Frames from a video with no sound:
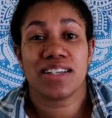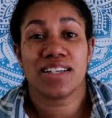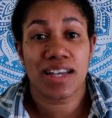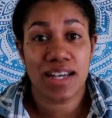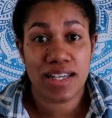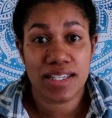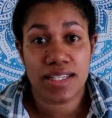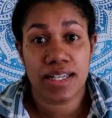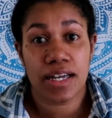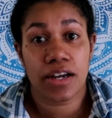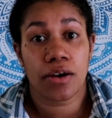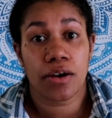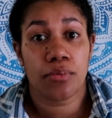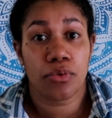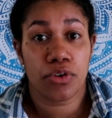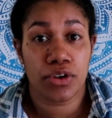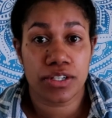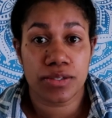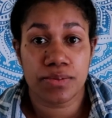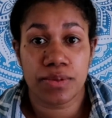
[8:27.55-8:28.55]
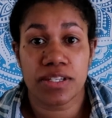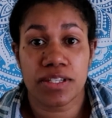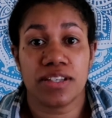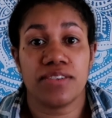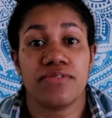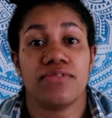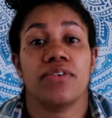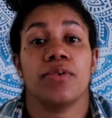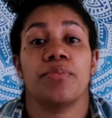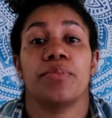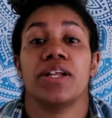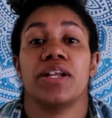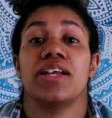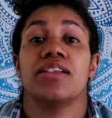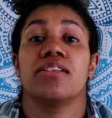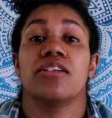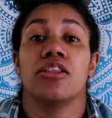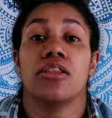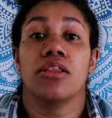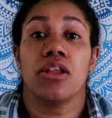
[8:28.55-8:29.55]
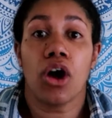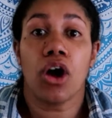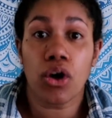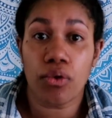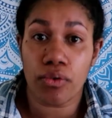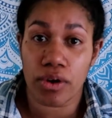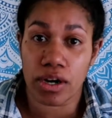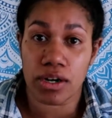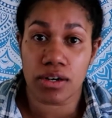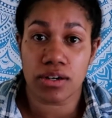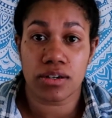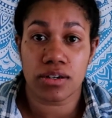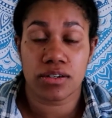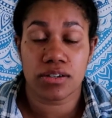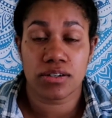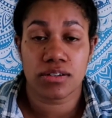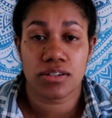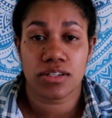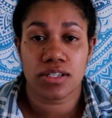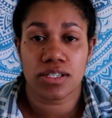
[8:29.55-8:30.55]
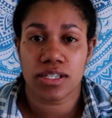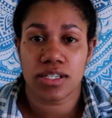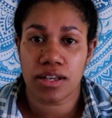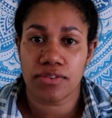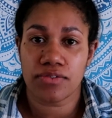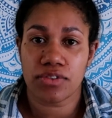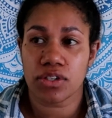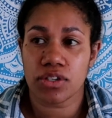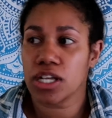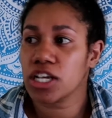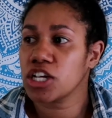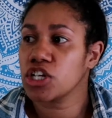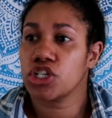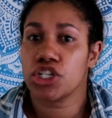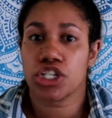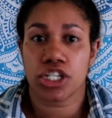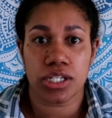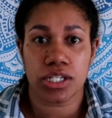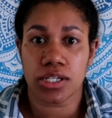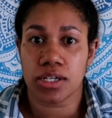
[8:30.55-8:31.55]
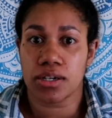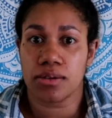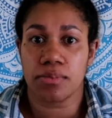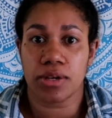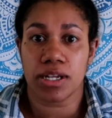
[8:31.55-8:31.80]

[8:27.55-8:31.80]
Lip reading: Yes, they are more expensive, but in the long run, it saves you like a shit ton of